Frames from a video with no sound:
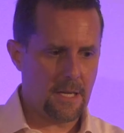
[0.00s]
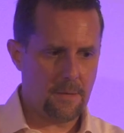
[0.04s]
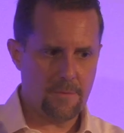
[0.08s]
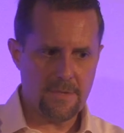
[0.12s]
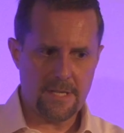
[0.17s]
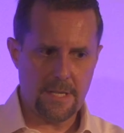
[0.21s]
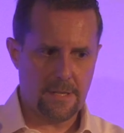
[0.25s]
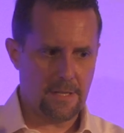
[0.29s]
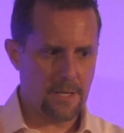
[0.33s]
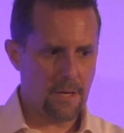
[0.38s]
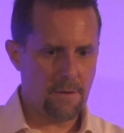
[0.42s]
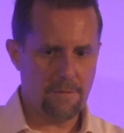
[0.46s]
He
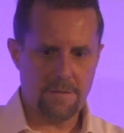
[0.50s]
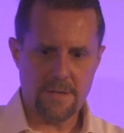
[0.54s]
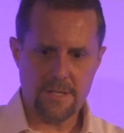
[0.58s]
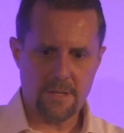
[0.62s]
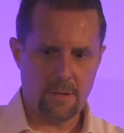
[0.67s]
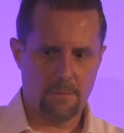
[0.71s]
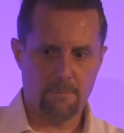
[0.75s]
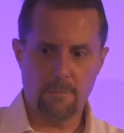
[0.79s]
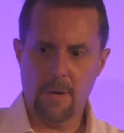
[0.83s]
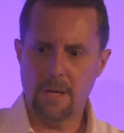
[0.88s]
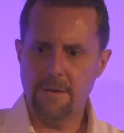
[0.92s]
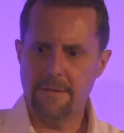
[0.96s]
was in the office
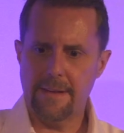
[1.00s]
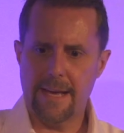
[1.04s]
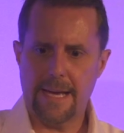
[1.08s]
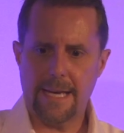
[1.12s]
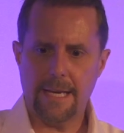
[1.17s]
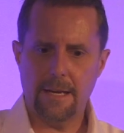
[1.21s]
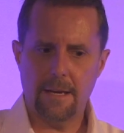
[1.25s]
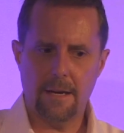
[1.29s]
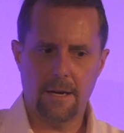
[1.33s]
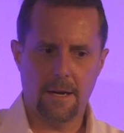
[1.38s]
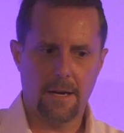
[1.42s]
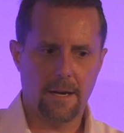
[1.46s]
on
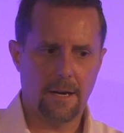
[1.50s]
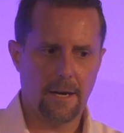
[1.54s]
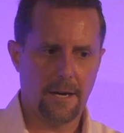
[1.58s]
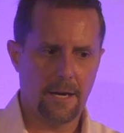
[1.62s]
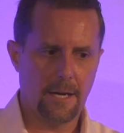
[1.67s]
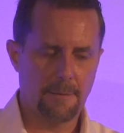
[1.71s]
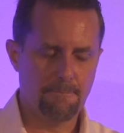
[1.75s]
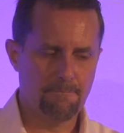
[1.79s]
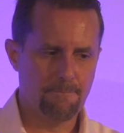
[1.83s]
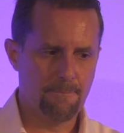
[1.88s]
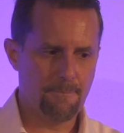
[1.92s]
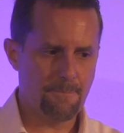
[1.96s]
Monday,
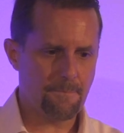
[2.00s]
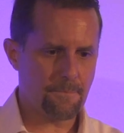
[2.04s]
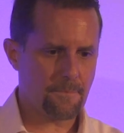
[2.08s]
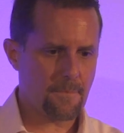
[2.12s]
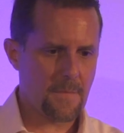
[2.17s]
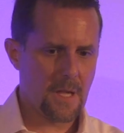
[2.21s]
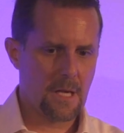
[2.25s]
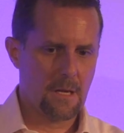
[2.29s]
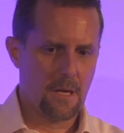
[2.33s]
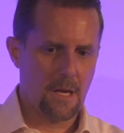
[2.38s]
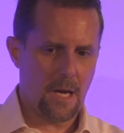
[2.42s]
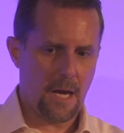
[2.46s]
and
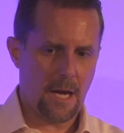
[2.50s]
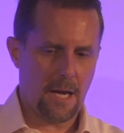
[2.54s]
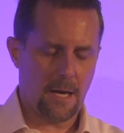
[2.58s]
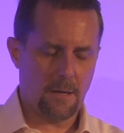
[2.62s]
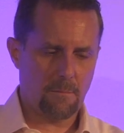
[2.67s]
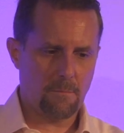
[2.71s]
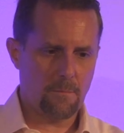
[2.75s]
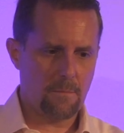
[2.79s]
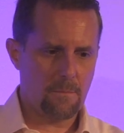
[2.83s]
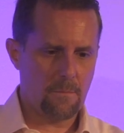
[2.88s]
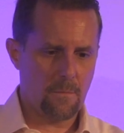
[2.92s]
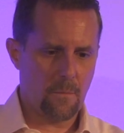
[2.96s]

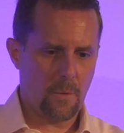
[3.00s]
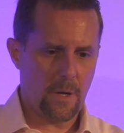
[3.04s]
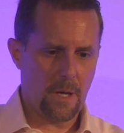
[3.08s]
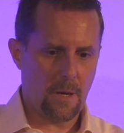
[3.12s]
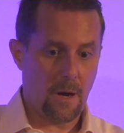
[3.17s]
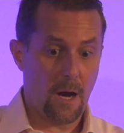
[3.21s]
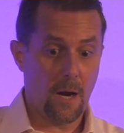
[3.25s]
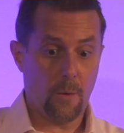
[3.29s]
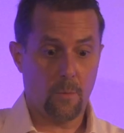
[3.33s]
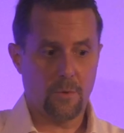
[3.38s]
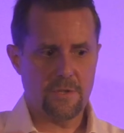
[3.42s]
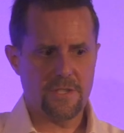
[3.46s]

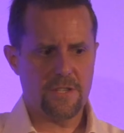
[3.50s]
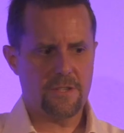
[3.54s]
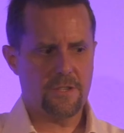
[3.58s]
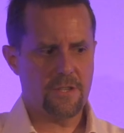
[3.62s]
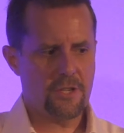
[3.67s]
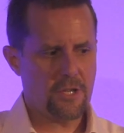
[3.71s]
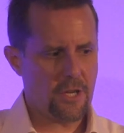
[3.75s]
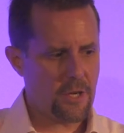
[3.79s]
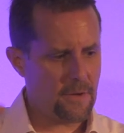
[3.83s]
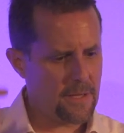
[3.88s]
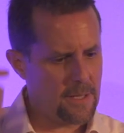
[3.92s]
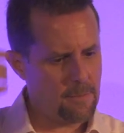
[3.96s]
I wanted
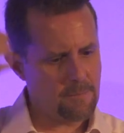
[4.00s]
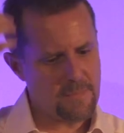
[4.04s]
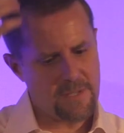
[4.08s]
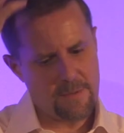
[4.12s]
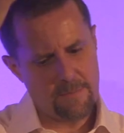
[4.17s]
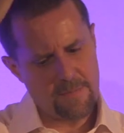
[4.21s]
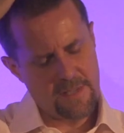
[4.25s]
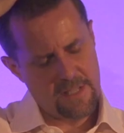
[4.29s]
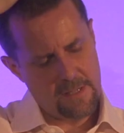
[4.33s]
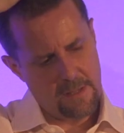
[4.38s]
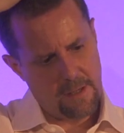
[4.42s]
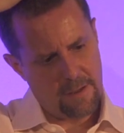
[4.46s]
to show him
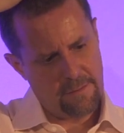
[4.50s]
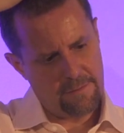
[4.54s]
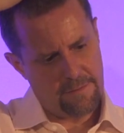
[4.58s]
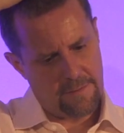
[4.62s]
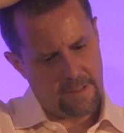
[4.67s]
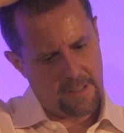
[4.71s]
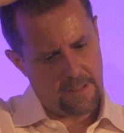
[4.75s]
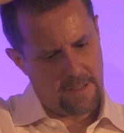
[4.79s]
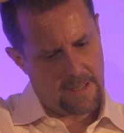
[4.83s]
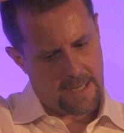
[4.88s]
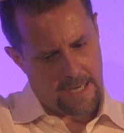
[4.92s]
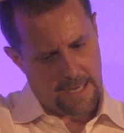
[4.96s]
some stuff,